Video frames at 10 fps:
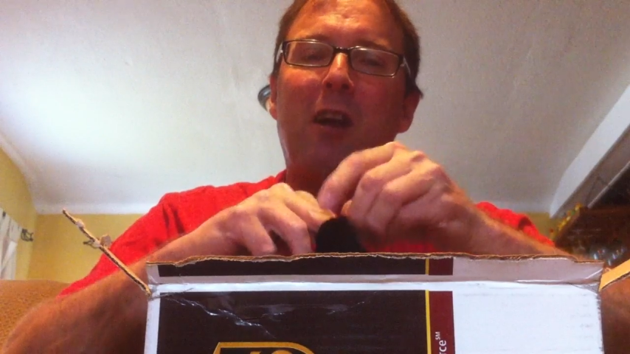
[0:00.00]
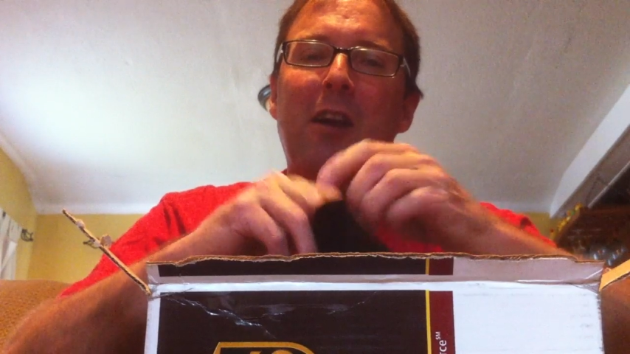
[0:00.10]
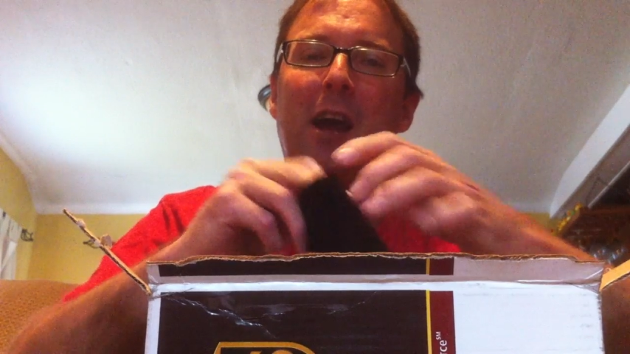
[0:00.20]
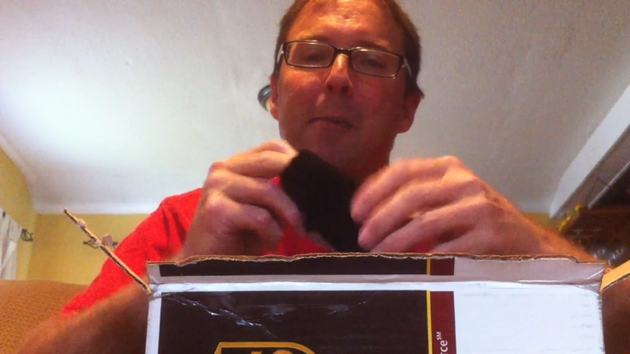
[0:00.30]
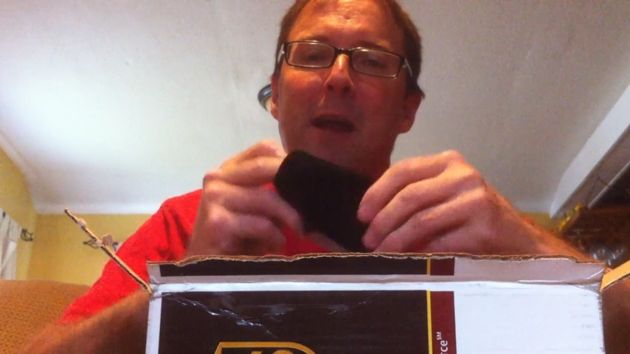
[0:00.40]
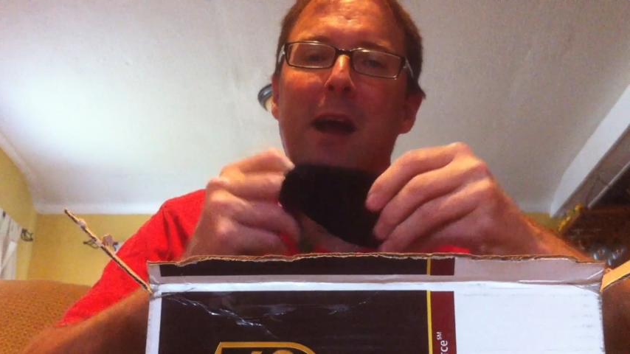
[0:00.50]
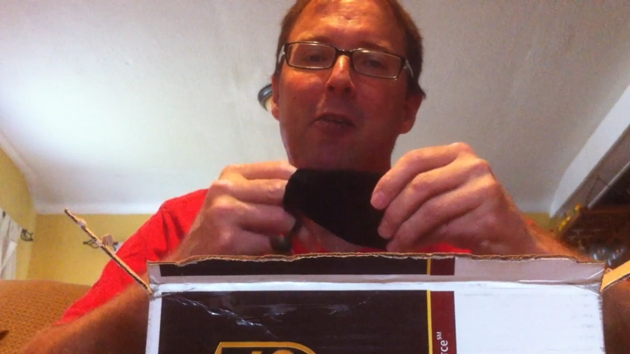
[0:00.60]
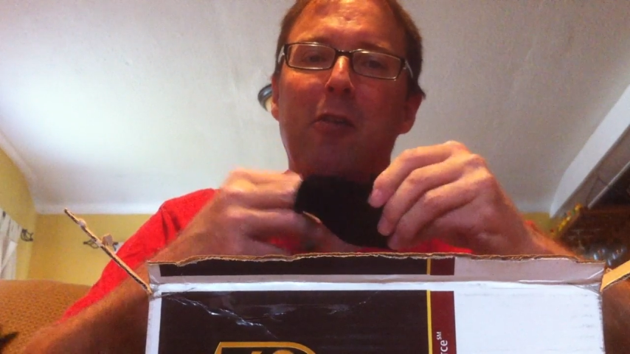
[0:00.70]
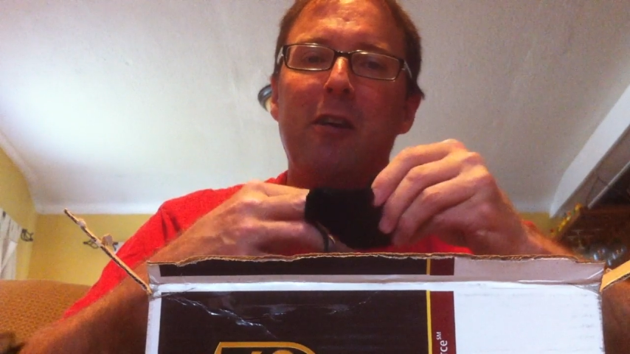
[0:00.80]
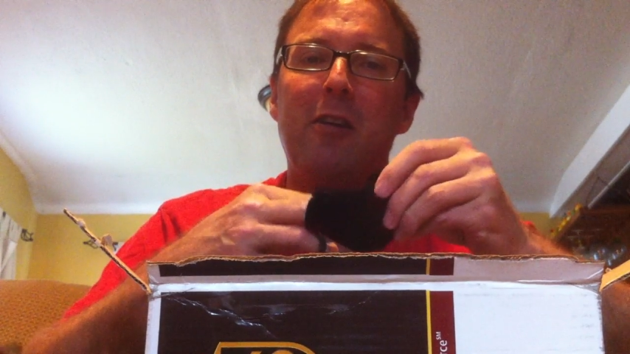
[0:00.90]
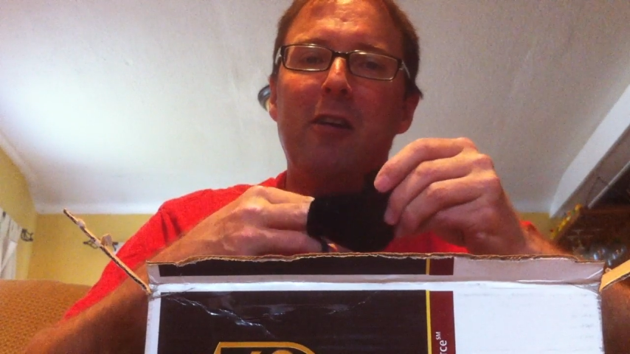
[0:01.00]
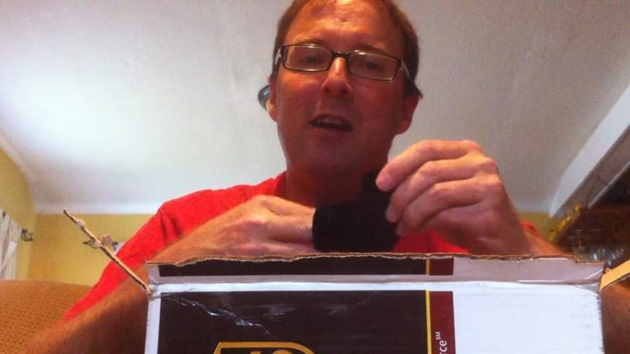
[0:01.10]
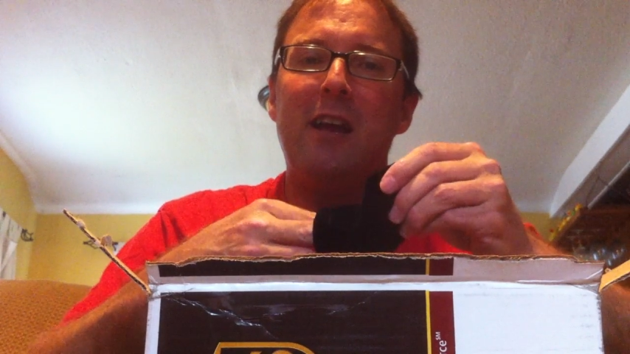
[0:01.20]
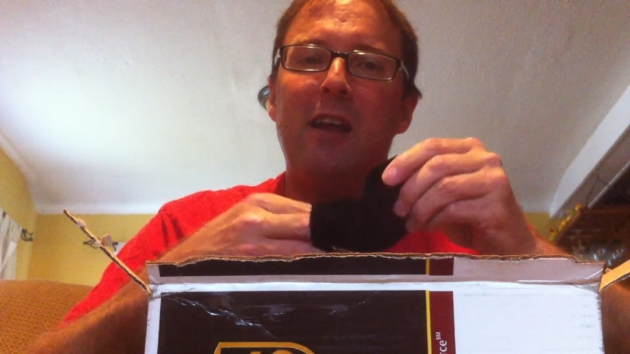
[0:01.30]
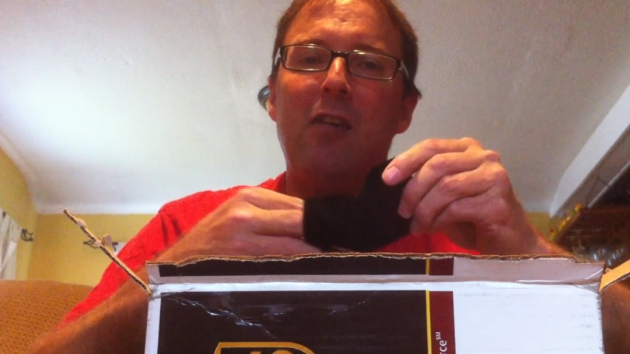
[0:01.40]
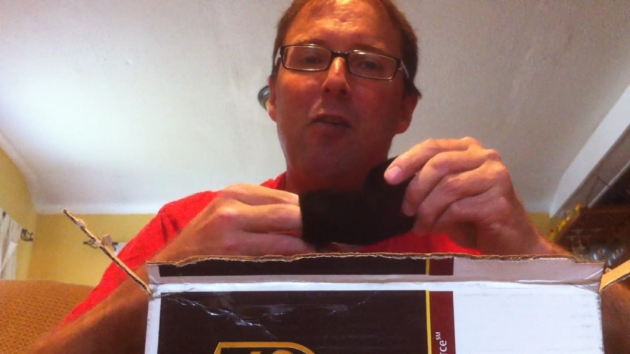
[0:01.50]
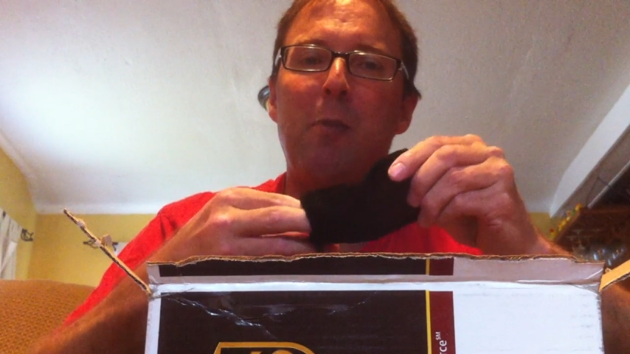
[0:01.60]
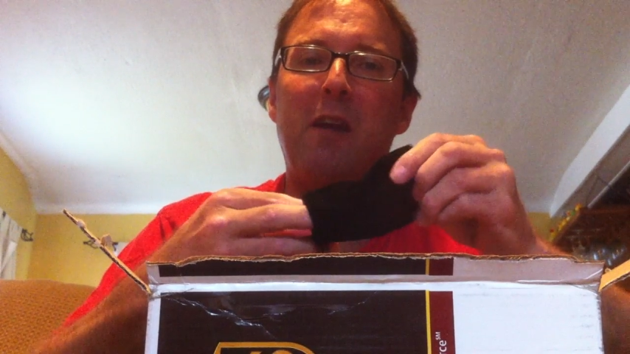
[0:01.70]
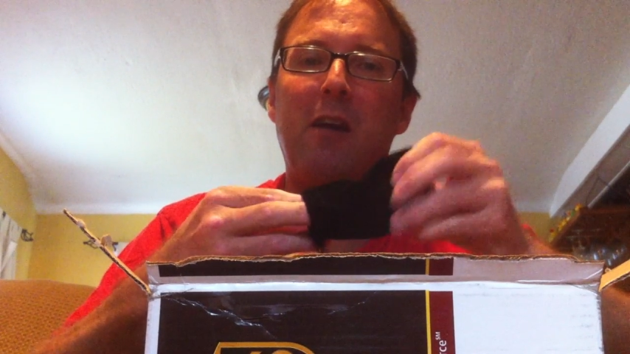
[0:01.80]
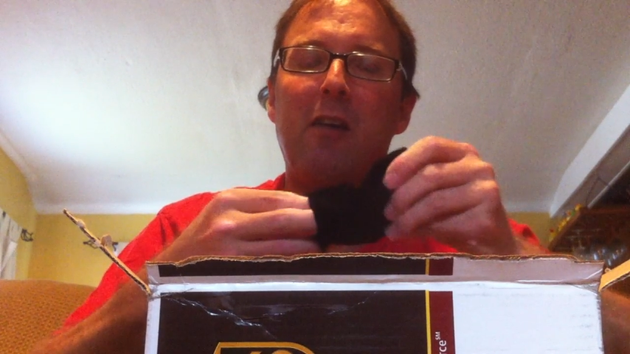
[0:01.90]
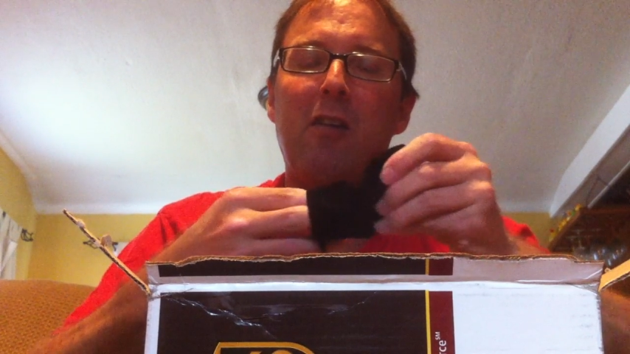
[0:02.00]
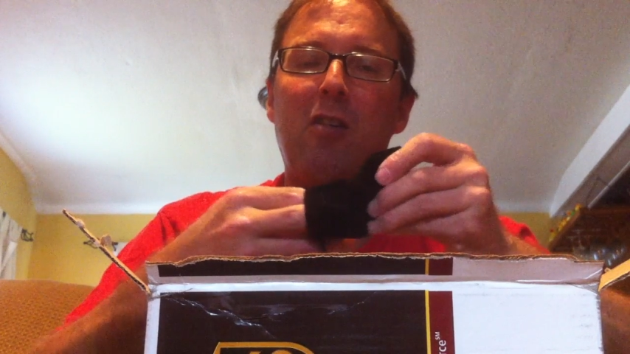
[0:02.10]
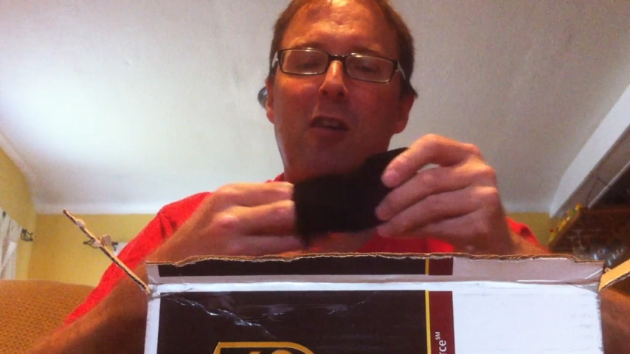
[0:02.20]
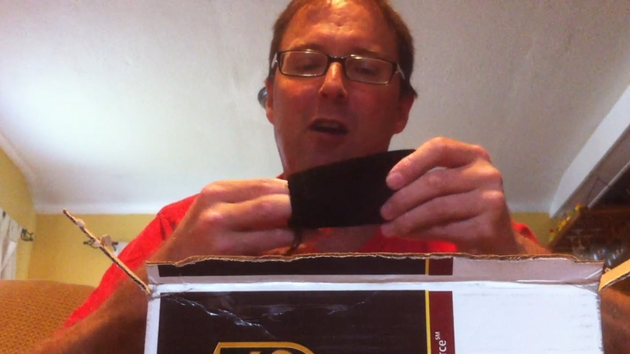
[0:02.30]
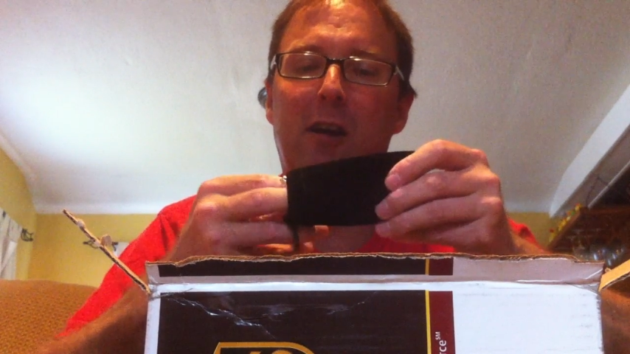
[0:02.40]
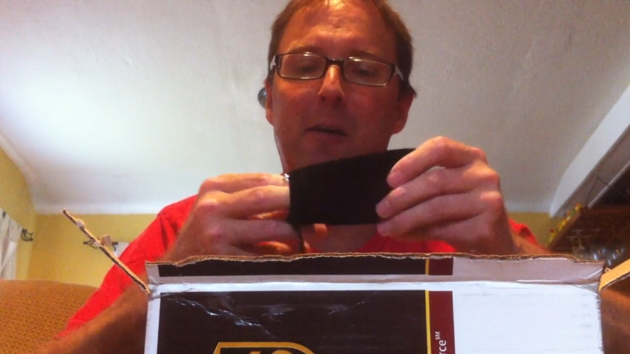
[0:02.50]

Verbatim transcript: not an iPad earlier is because